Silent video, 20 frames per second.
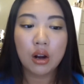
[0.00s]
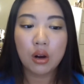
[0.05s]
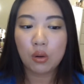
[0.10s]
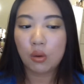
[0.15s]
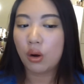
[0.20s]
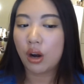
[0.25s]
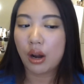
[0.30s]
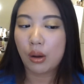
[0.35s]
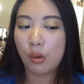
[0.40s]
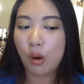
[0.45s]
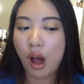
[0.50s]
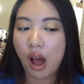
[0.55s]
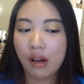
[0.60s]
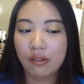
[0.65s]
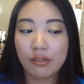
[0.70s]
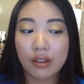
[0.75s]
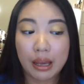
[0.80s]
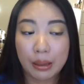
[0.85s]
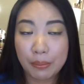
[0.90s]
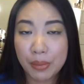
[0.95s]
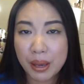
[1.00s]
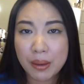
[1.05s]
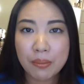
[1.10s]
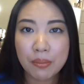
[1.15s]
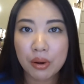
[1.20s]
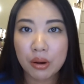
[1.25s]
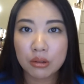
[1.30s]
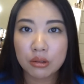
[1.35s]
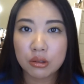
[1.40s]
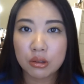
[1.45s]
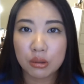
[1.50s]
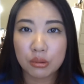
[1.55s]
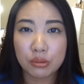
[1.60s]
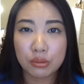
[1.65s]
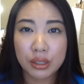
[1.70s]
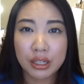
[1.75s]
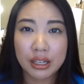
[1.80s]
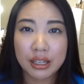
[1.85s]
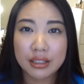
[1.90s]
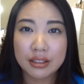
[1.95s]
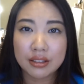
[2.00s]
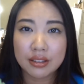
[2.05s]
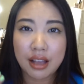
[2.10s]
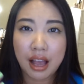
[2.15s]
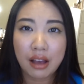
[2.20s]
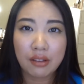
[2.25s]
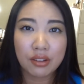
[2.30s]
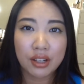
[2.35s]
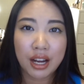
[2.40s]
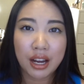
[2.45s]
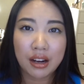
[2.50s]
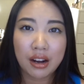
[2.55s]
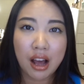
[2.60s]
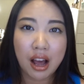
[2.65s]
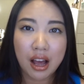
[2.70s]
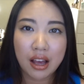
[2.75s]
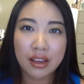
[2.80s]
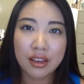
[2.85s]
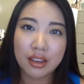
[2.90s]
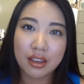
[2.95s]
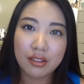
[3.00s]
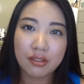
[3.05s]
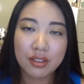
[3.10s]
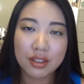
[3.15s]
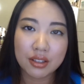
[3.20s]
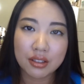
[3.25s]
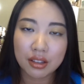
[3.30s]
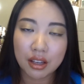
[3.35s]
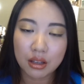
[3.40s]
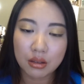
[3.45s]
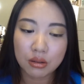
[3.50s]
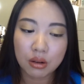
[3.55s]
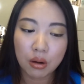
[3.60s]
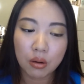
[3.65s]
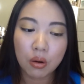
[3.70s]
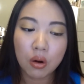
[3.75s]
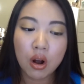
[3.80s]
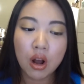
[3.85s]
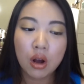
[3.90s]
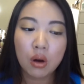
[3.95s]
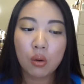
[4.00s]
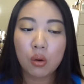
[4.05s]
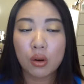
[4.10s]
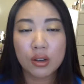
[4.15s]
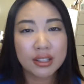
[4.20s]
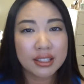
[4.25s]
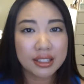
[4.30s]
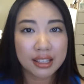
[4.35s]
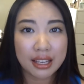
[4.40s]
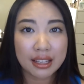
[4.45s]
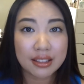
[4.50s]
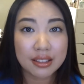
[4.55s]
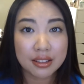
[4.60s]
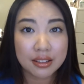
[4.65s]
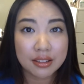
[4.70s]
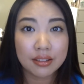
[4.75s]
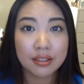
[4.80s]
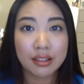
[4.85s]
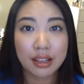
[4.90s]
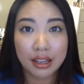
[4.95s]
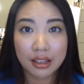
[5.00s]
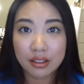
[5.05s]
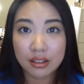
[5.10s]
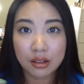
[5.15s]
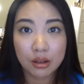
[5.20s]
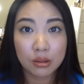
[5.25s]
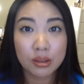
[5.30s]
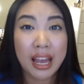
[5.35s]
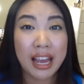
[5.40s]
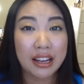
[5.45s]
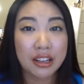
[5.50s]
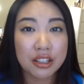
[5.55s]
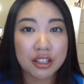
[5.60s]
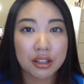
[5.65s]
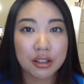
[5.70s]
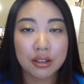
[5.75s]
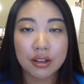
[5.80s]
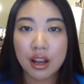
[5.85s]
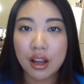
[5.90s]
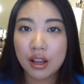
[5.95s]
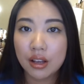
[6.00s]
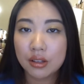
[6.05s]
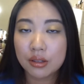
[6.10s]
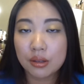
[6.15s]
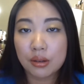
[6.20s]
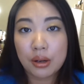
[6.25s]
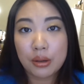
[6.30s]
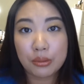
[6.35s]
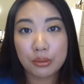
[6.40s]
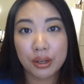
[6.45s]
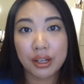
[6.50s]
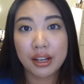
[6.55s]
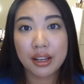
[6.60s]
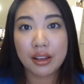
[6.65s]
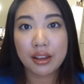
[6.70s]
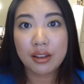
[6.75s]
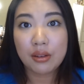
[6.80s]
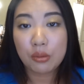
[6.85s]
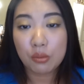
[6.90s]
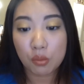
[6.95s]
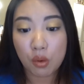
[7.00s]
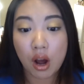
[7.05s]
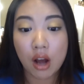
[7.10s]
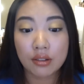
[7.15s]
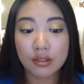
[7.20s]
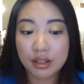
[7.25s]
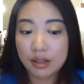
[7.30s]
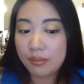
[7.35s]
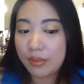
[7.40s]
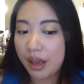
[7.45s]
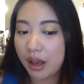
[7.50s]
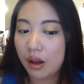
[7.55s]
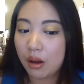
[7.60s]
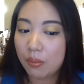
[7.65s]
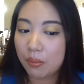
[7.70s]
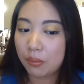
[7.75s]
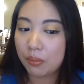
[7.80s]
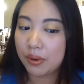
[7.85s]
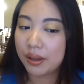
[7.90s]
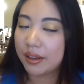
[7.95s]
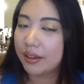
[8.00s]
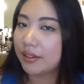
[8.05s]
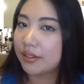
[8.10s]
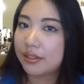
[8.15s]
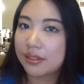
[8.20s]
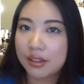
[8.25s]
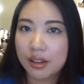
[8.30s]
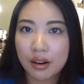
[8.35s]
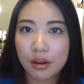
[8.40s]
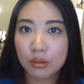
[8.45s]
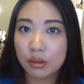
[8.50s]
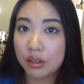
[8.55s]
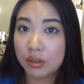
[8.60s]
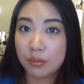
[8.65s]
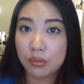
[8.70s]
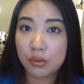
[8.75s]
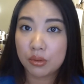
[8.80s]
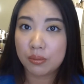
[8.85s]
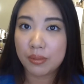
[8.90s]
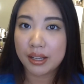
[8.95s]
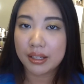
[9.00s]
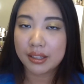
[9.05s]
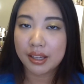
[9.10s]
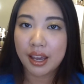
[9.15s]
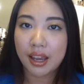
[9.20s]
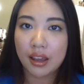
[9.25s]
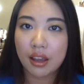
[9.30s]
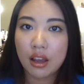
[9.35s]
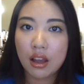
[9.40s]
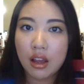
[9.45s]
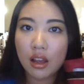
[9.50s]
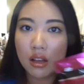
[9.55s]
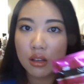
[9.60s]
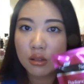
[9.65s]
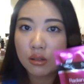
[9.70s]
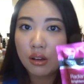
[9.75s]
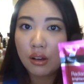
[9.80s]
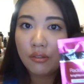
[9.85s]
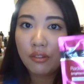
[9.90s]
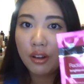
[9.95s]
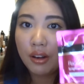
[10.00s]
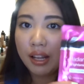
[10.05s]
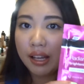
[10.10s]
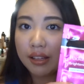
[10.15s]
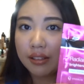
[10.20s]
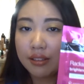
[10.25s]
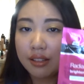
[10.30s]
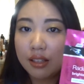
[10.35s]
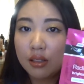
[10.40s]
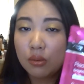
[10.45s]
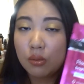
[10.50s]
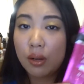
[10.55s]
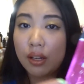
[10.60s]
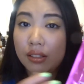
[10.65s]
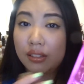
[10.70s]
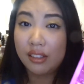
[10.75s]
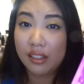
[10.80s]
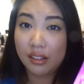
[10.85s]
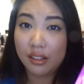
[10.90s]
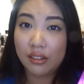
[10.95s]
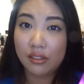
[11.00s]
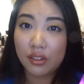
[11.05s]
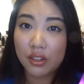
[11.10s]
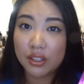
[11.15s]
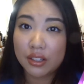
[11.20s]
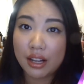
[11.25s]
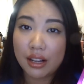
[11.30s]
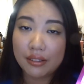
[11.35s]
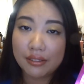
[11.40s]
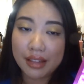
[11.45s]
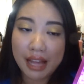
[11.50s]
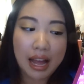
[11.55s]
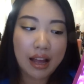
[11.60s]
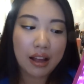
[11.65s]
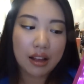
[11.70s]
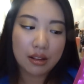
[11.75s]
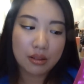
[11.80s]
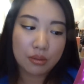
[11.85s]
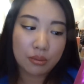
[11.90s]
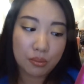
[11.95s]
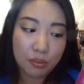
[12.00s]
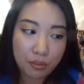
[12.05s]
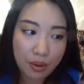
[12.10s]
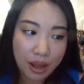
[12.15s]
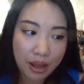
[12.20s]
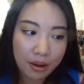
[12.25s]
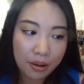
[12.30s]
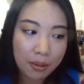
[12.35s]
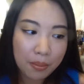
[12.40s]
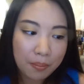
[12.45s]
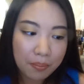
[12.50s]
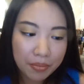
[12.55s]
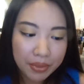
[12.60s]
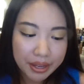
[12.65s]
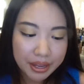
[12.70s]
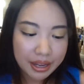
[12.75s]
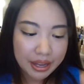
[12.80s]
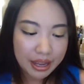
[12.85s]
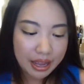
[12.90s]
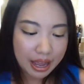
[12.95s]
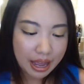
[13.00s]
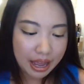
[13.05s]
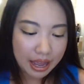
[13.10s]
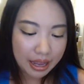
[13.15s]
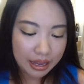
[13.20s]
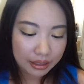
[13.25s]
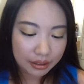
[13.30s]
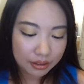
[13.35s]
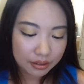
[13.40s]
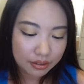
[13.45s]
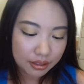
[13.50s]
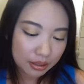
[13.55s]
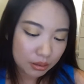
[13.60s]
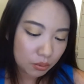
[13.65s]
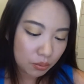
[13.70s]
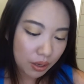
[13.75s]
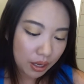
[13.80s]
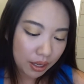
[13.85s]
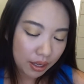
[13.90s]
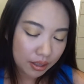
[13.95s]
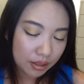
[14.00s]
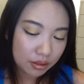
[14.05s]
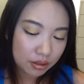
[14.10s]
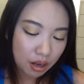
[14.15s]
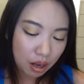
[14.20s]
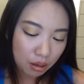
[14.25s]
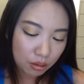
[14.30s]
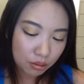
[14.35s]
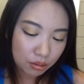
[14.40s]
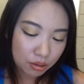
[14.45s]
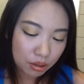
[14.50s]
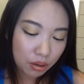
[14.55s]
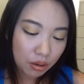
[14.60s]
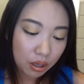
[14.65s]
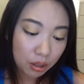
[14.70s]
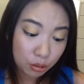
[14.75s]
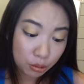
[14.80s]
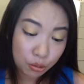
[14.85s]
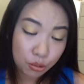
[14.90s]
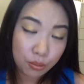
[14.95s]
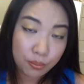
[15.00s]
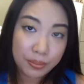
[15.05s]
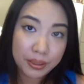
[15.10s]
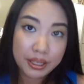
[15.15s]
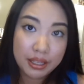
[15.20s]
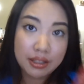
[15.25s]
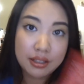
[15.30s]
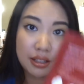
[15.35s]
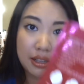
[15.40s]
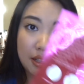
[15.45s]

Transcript: or I will have like pimples so really just have kind of uneven skin tone or skin like you know texture so I really want some help with you know smooth my skin so I feel like this one delivers on that as well and this one is also a two-piece